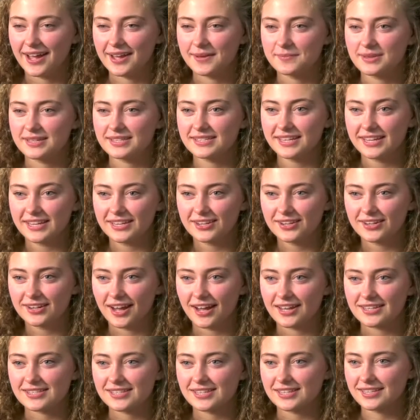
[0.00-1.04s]
I am a senior
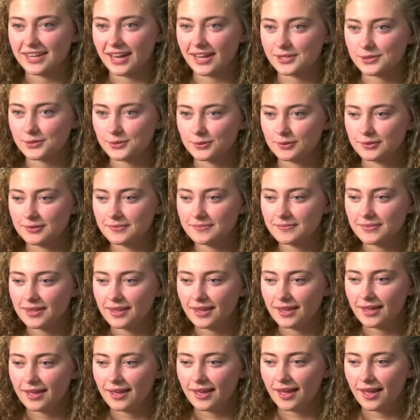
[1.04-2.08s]
at Saline High School.
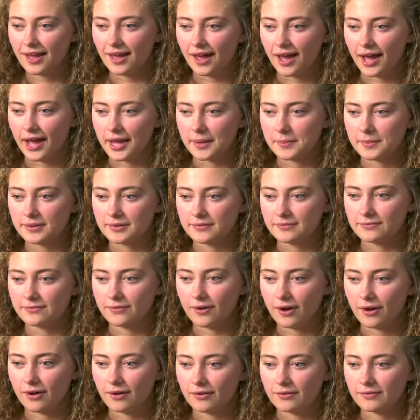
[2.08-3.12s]
I am
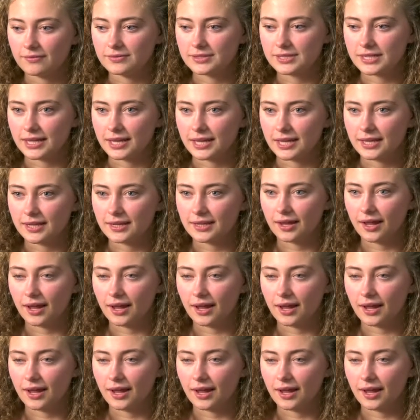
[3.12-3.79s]
involved in